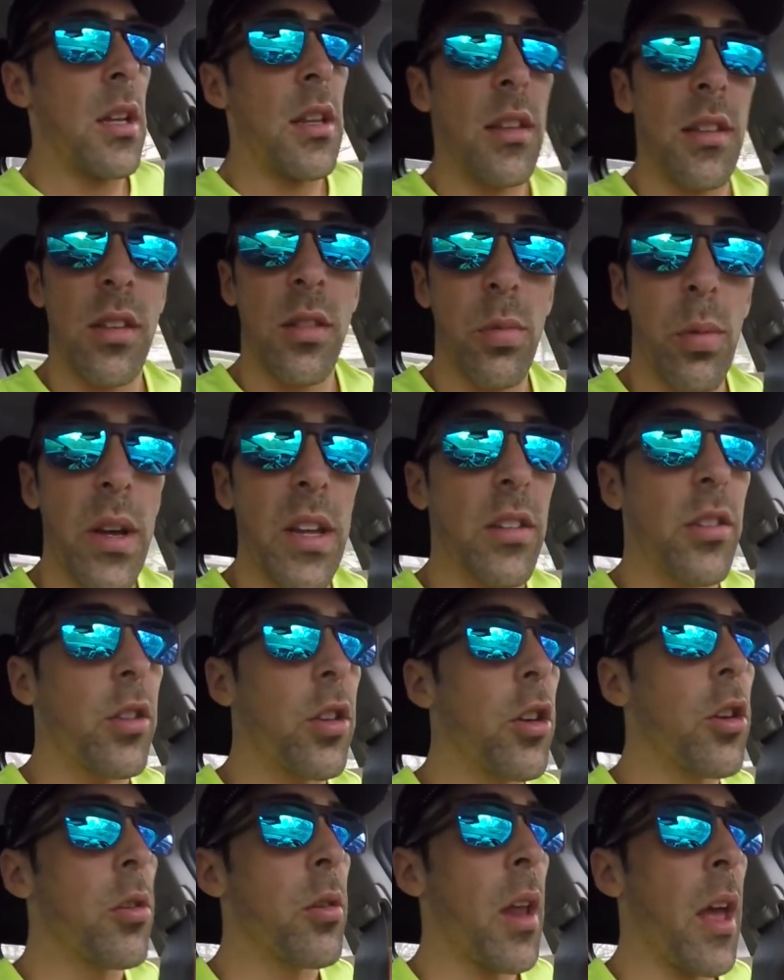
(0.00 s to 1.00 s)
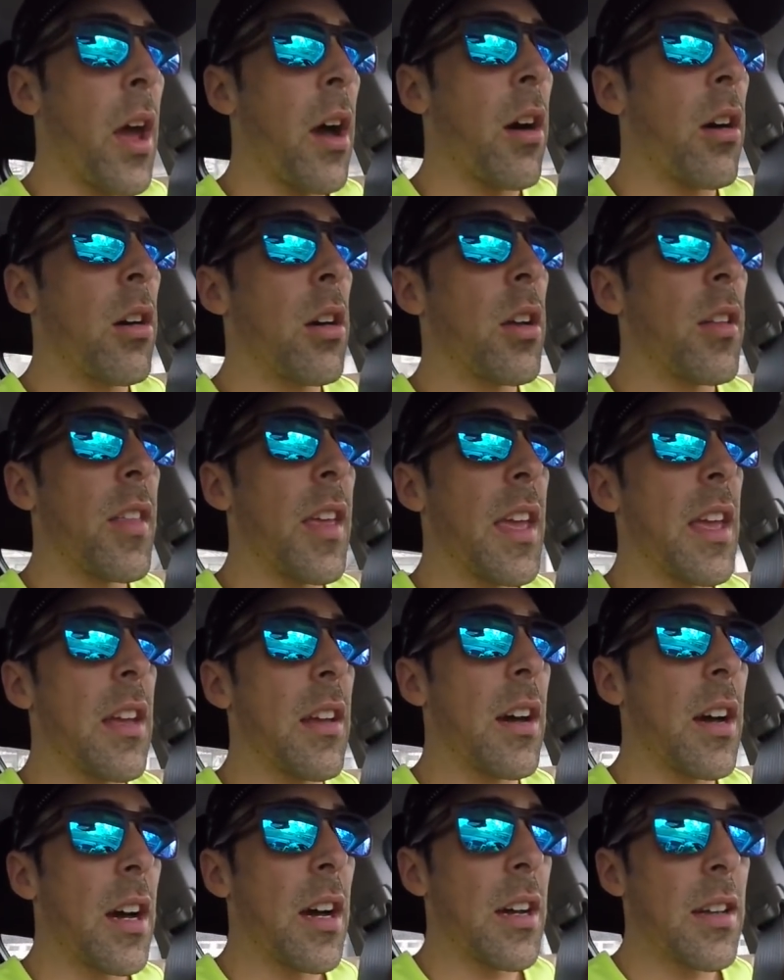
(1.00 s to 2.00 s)
This is week 2 now,
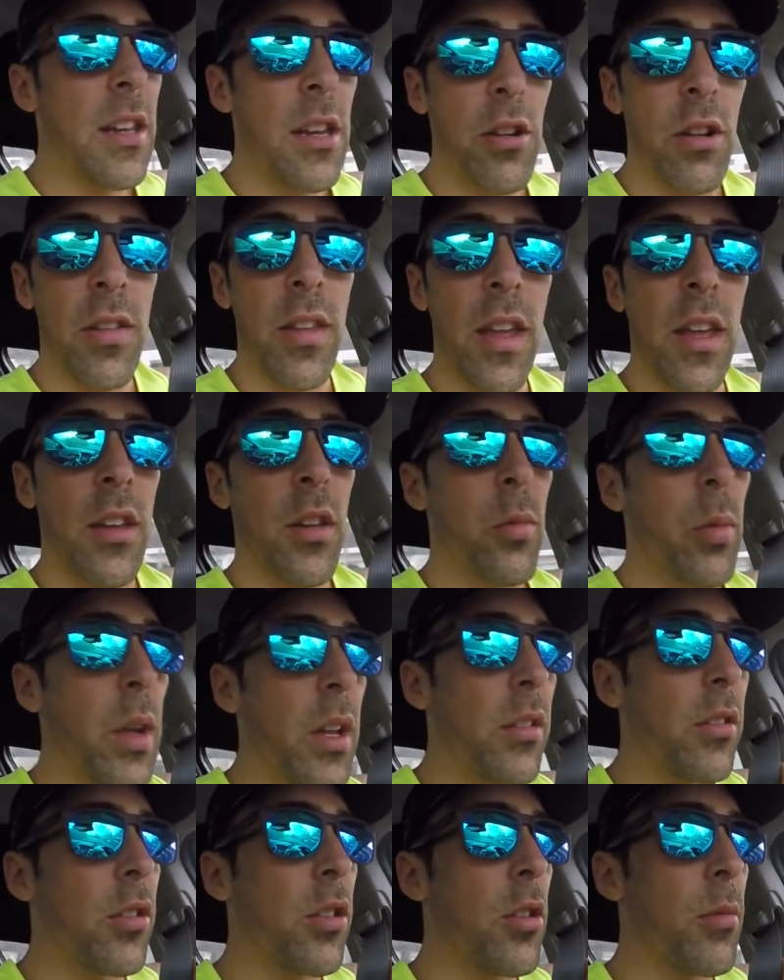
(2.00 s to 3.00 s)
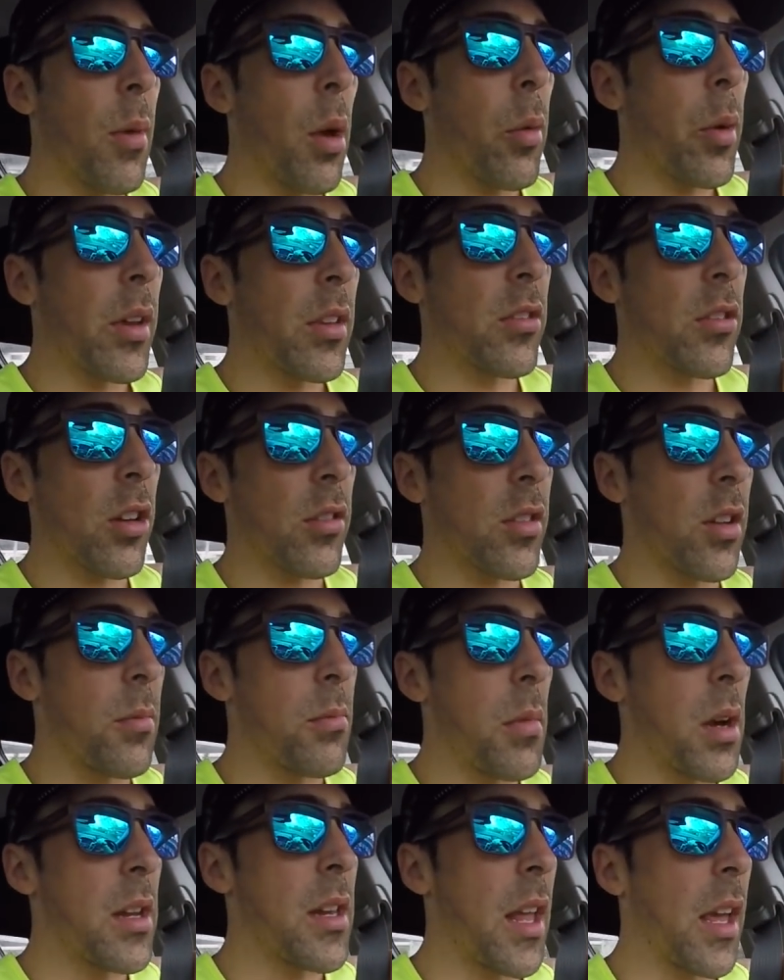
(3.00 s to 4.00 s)
nearing the end of week 2. My week starts on
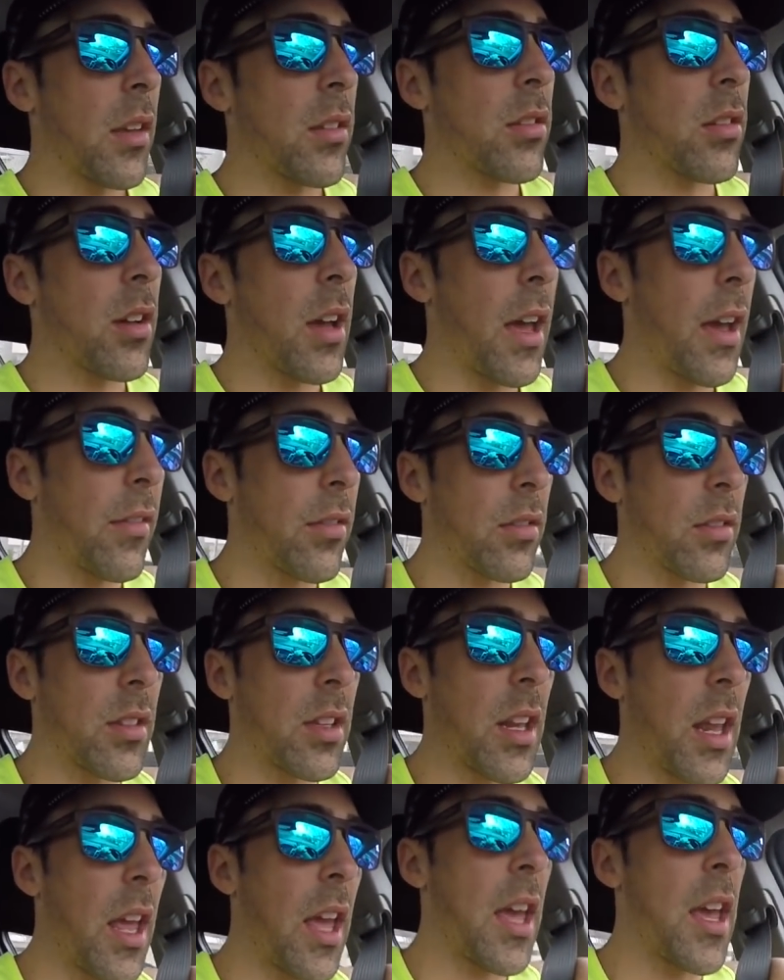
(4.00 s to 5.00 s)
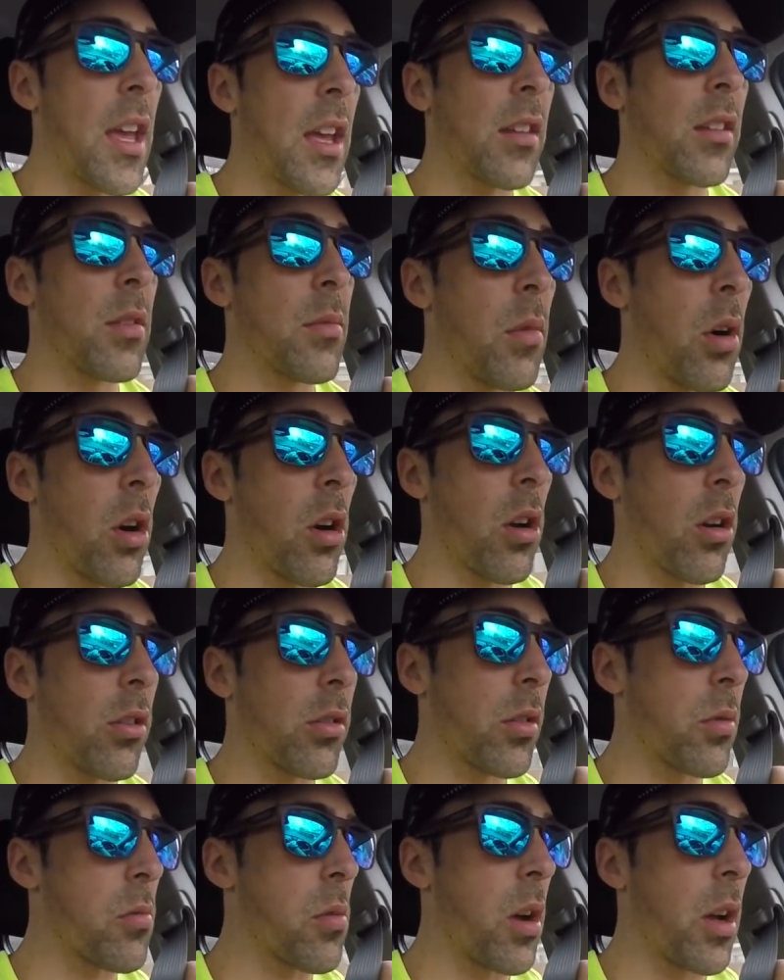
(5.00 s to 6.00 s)
Monday, so I have today and tomorrow
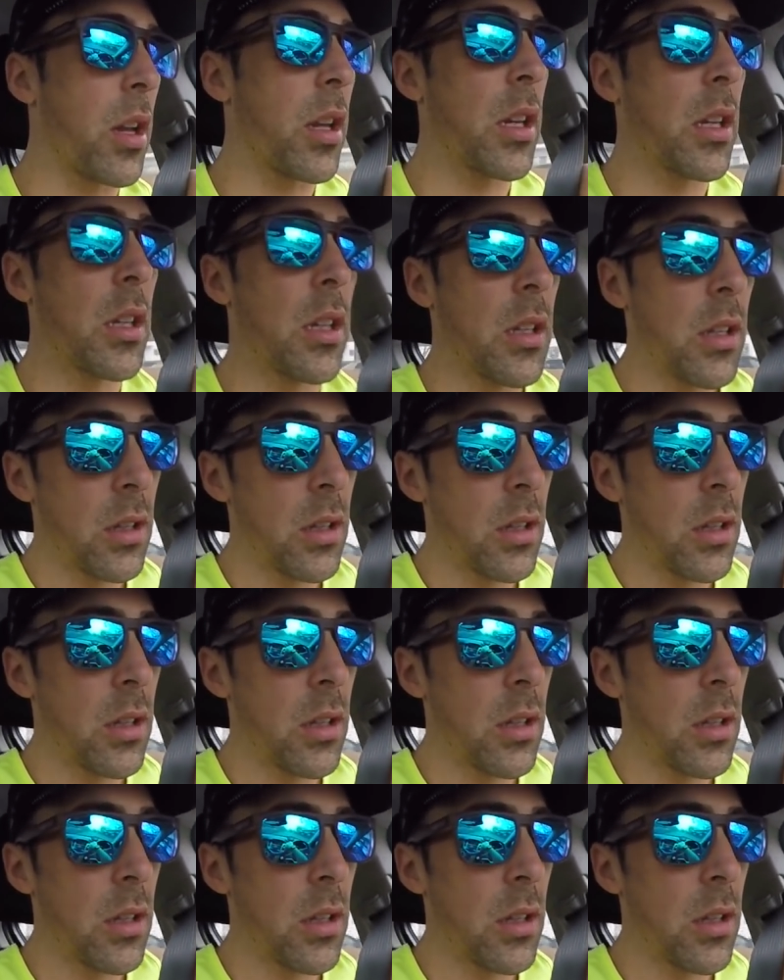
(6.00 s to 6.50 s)
to run.